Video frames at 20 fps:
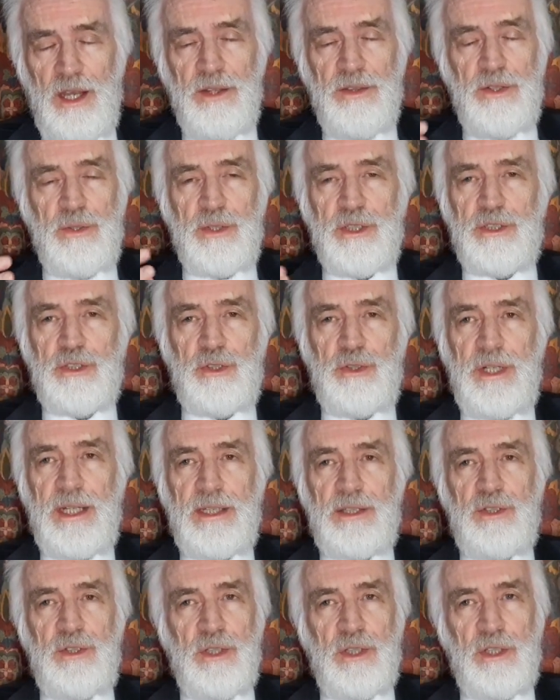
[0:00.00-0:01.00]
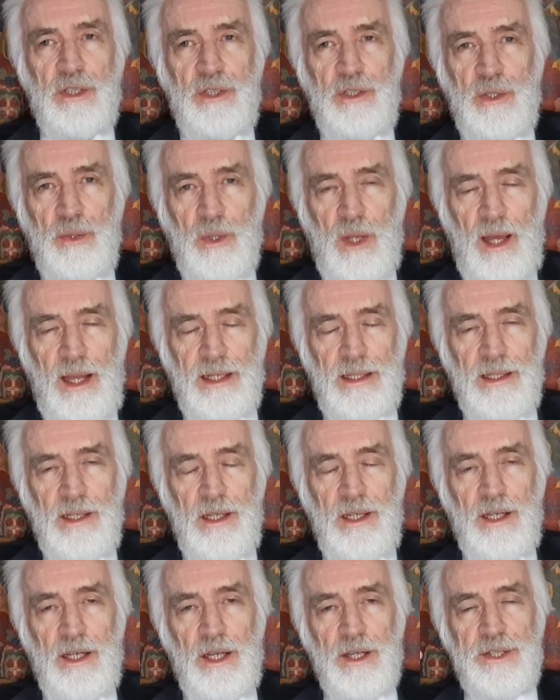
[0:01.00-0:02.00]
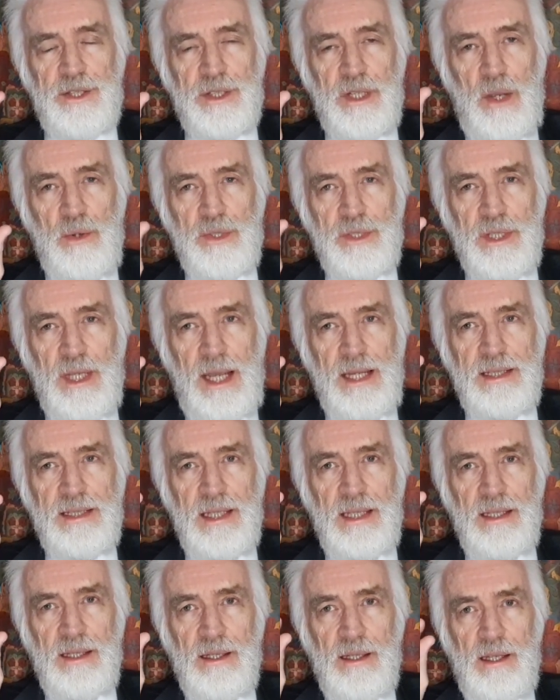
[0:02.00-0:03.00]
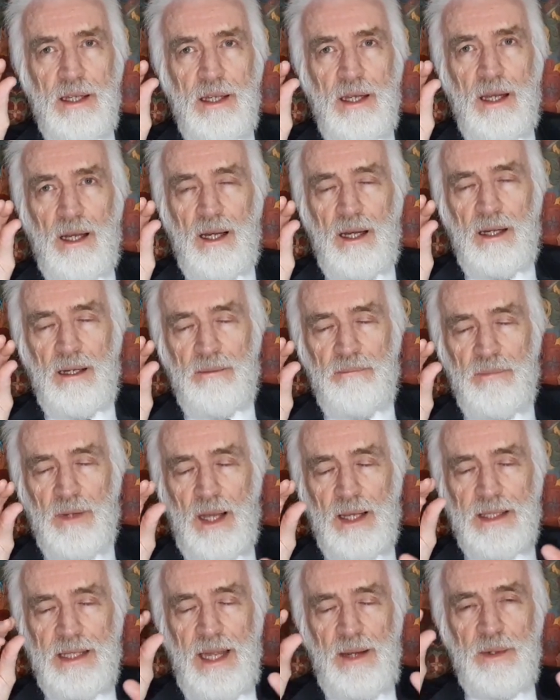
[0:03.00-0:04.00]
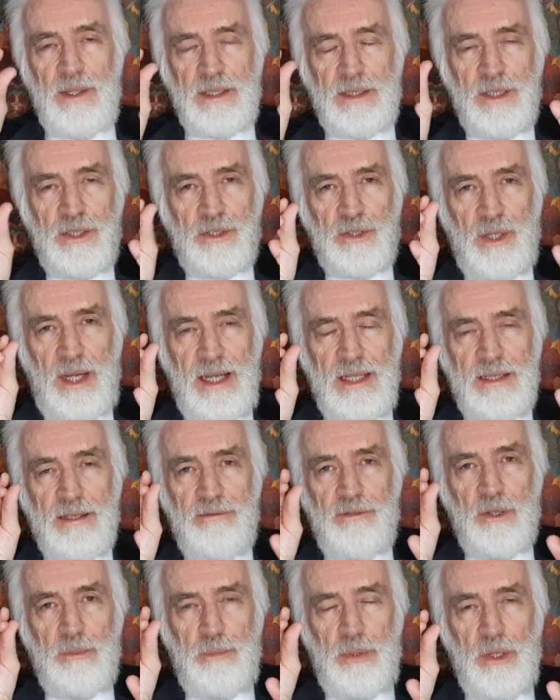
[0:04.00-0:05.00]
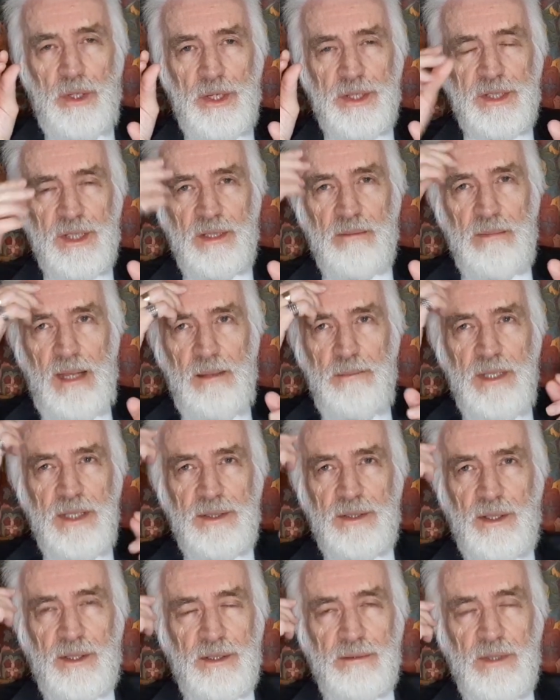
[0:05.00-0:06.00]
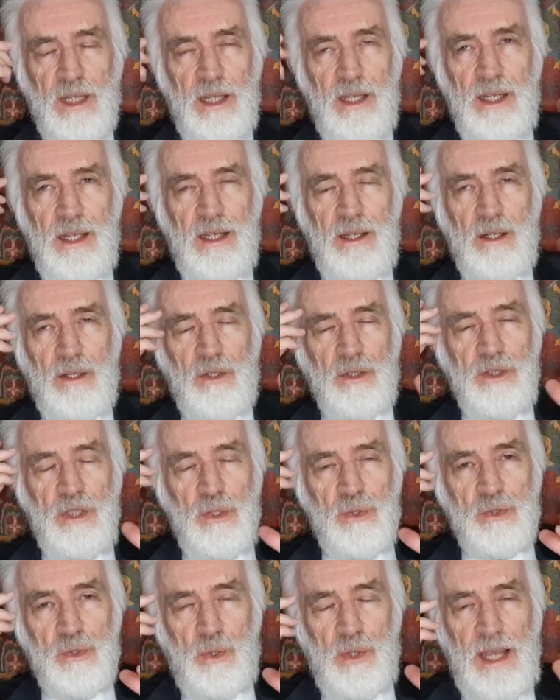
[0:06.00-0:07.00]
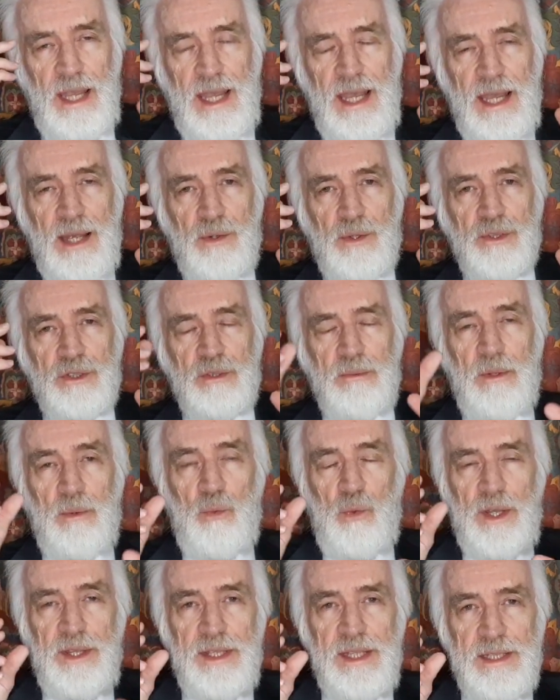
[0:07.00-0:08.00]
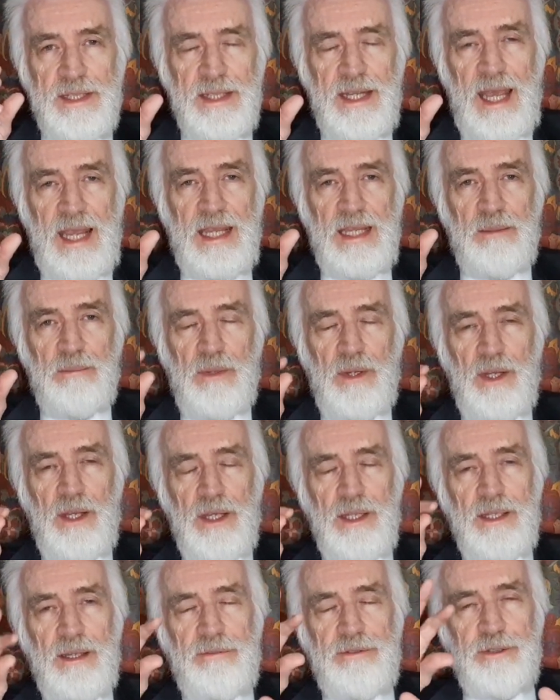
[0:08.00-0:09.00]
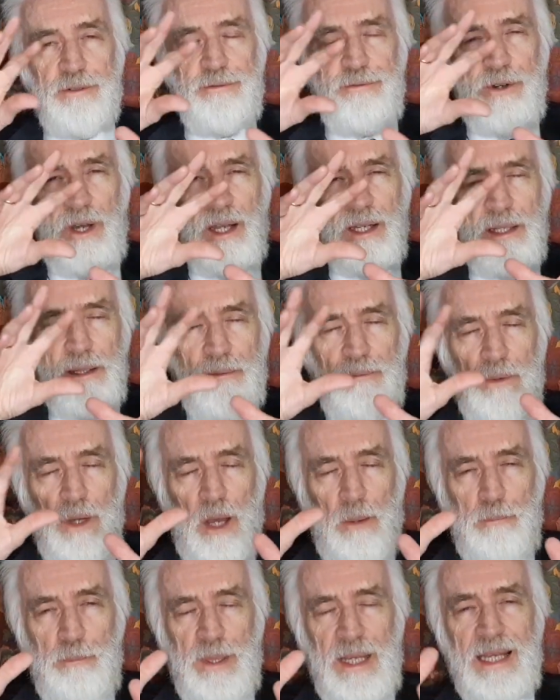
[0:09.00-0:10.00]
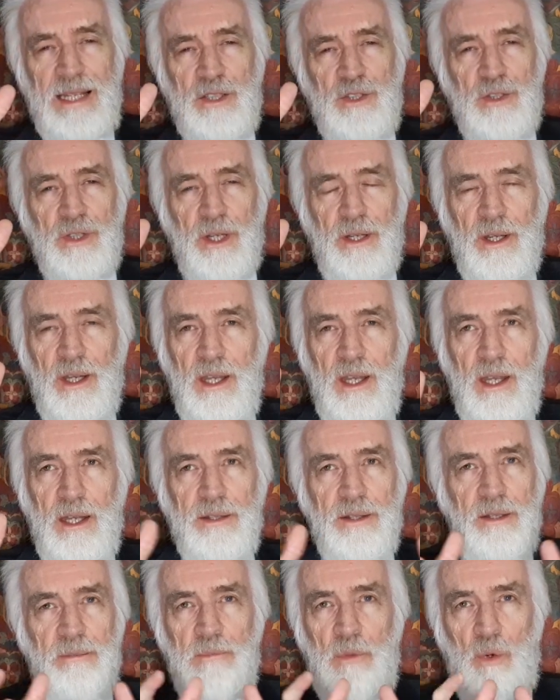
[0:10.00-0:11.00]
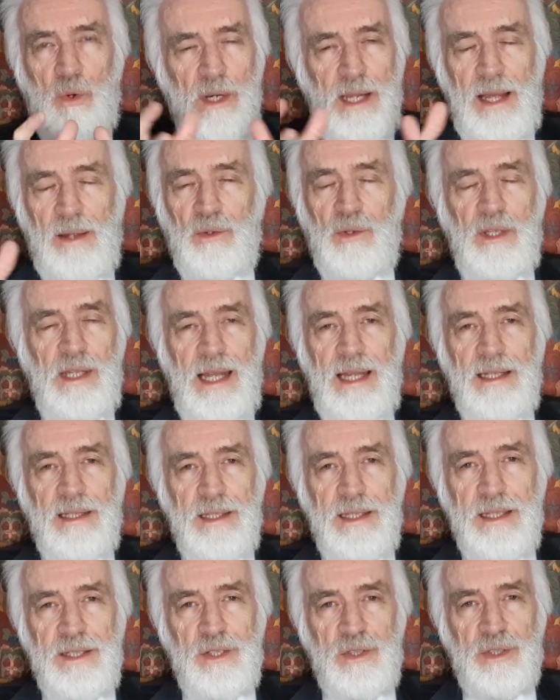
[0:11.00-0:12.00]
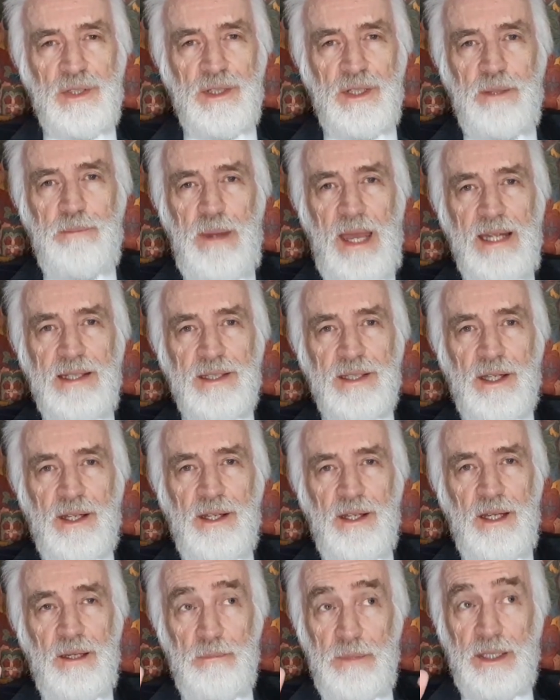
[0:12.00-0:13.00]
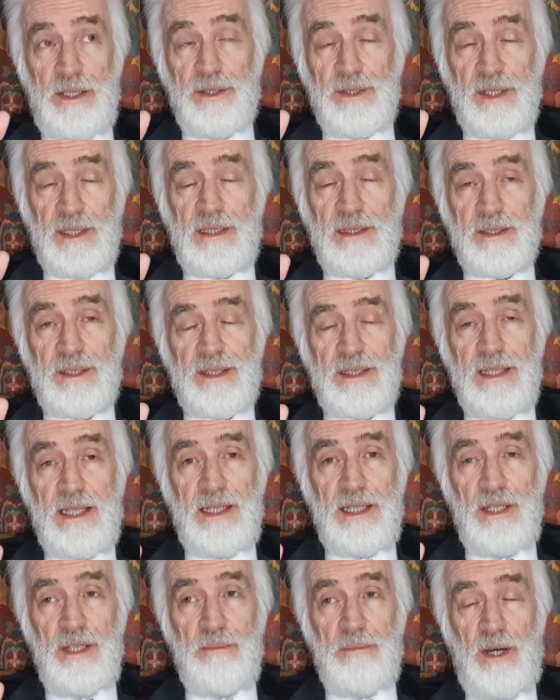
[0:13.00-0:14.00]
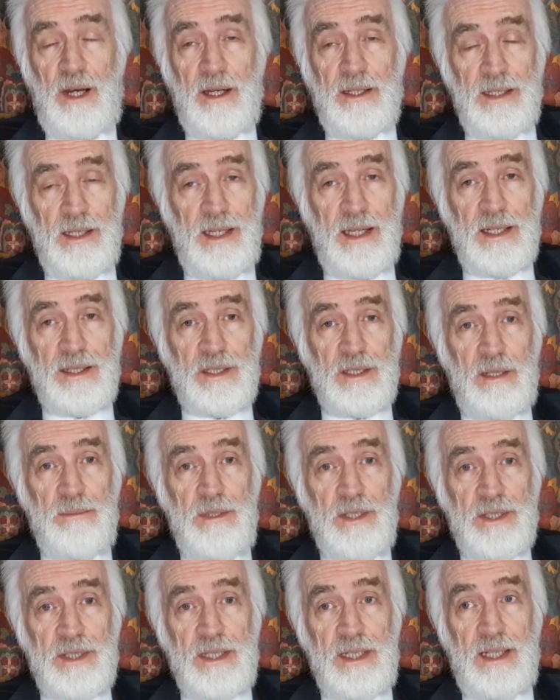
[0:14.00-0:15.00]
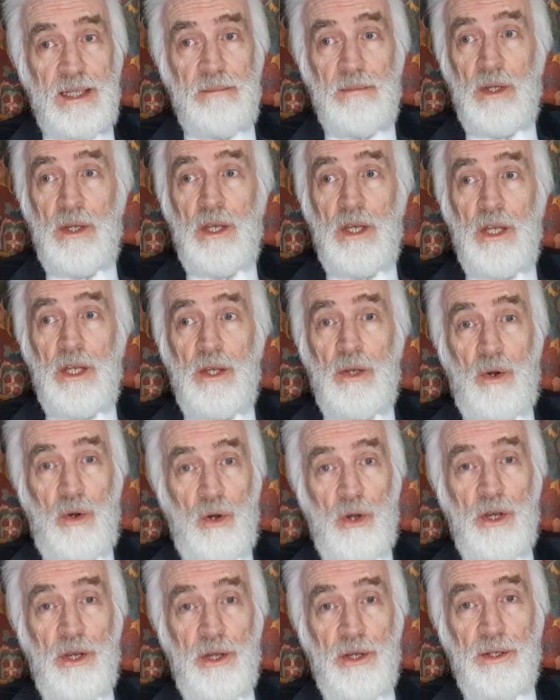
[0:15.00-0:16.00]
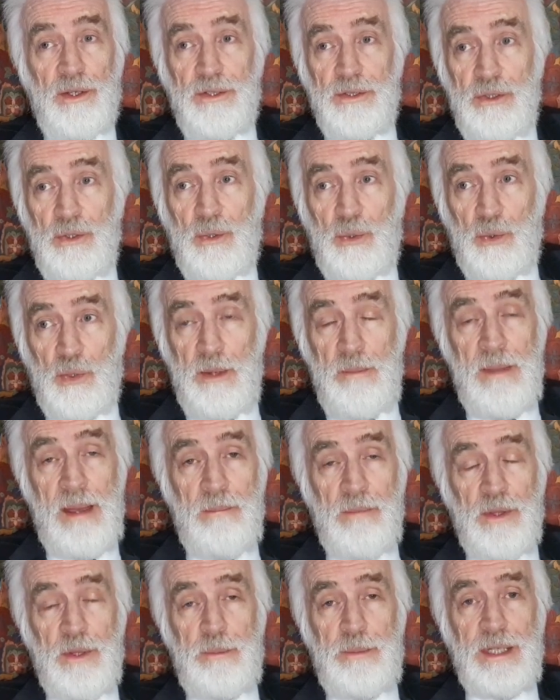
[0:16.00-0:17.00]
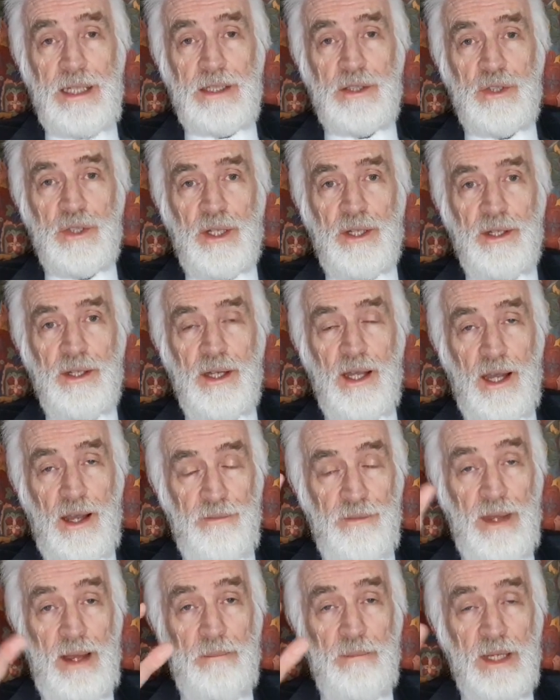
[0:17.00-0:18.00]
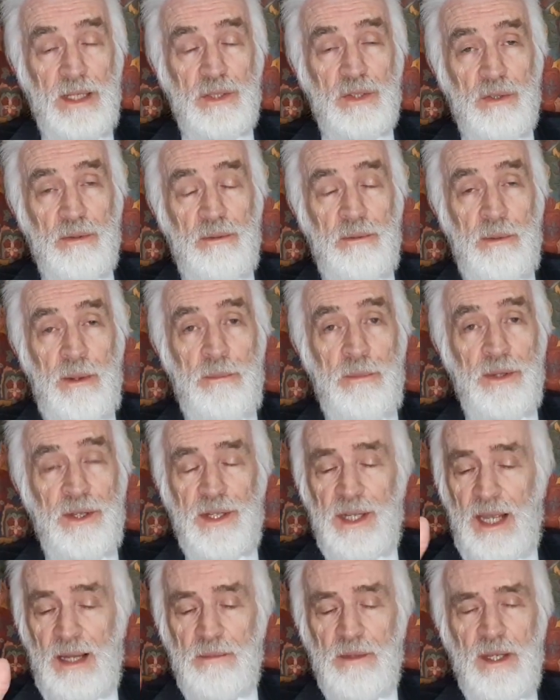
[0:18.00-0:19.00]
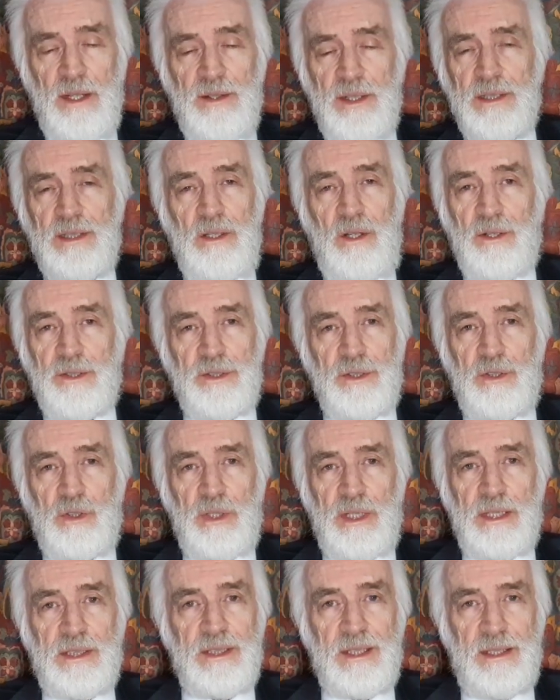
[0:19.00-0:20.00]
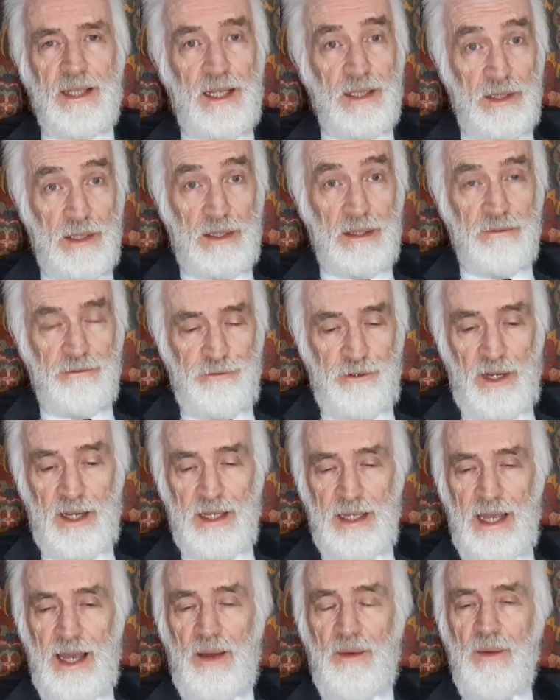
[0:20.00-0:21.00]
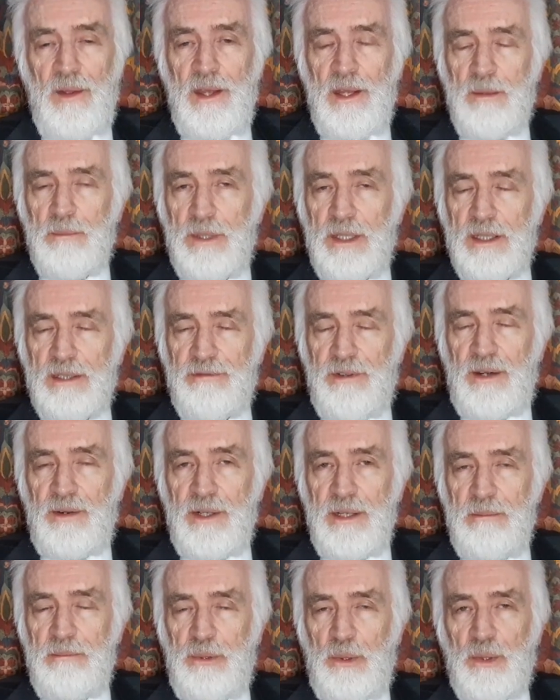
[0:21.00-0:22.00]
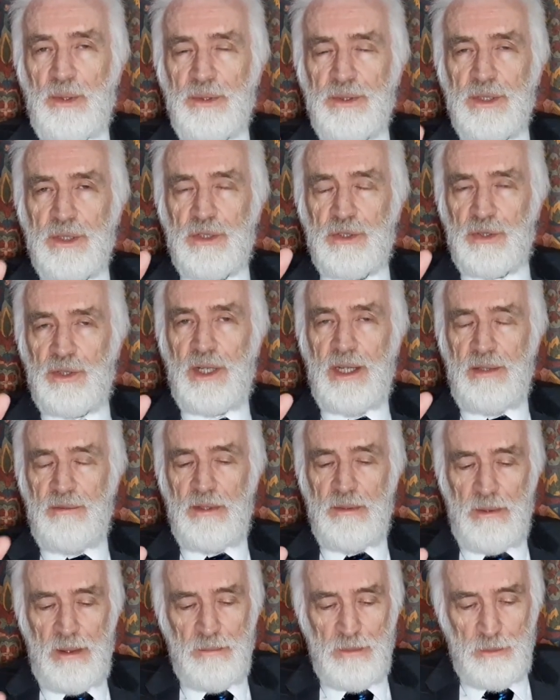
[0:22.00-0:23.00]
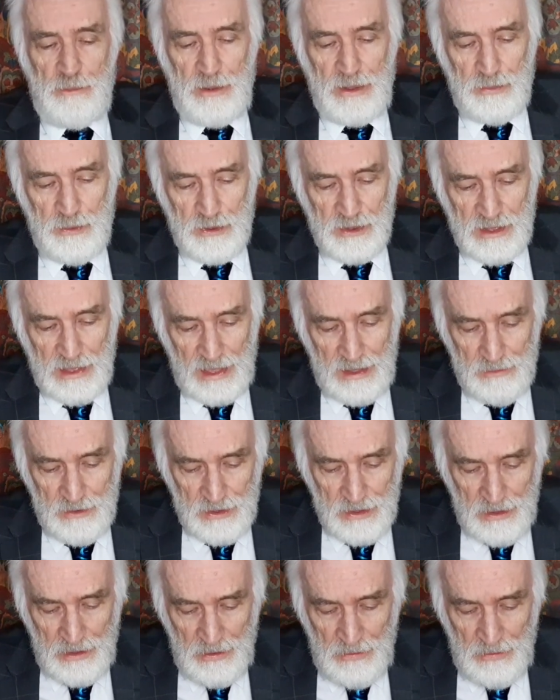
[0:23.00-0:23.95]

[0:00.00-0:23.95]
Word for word: There are tricks you can do, like associating um, a character trait of the person. Maybe he's got unusual hair or something with his name. You have to find a, a picture. The more outlandish, the better, because it'll stick in your mind. And next time you see him or her, you'll remember the picture and that makes you remember the name. There's lots of tricks to that you can find out, but it's very important to try and remember people's names.